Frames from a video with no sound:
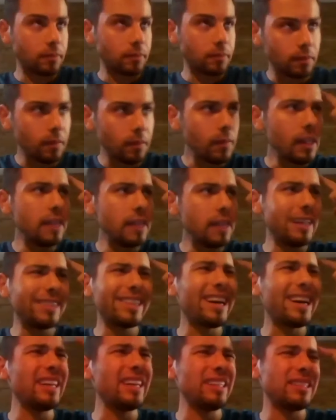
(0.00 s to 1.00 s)
that guy is
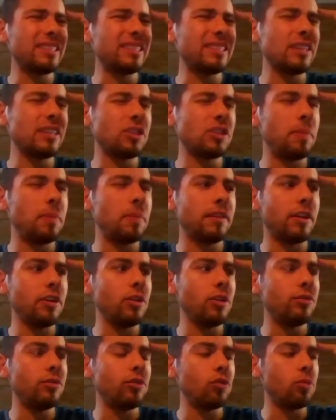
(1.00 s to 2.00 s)
such a better
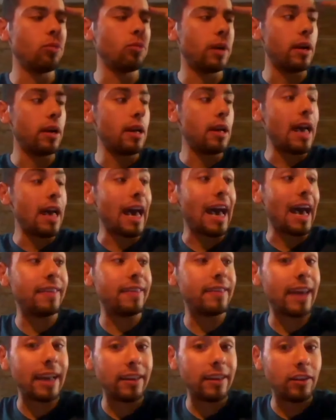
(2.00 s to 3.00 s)
youtuber and
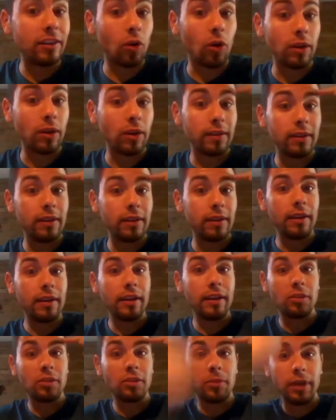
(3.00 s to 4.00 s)
that thought is
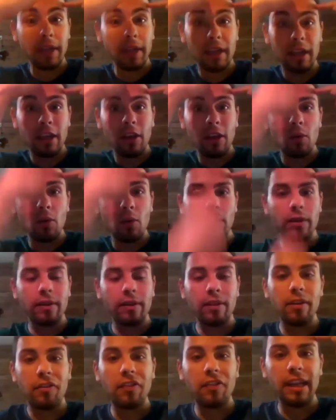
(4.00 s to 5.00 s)
bringing you the
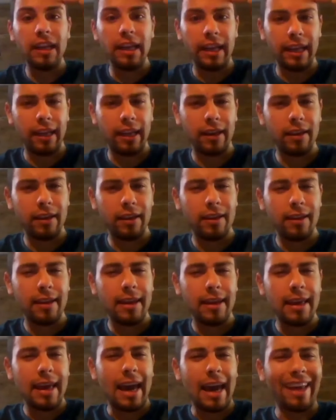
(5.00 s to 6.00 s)
feeling
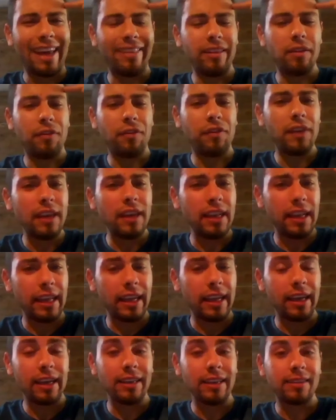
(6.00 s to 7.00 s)
and the feeling
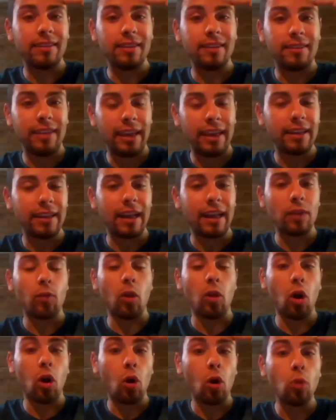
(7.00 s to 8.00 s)
is the thing that
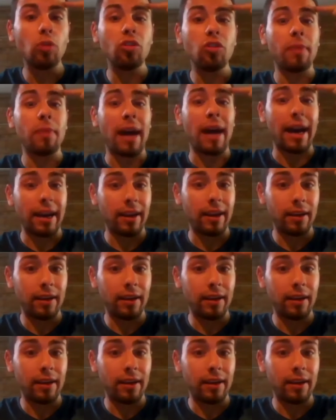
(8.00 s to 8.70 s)
will hold you back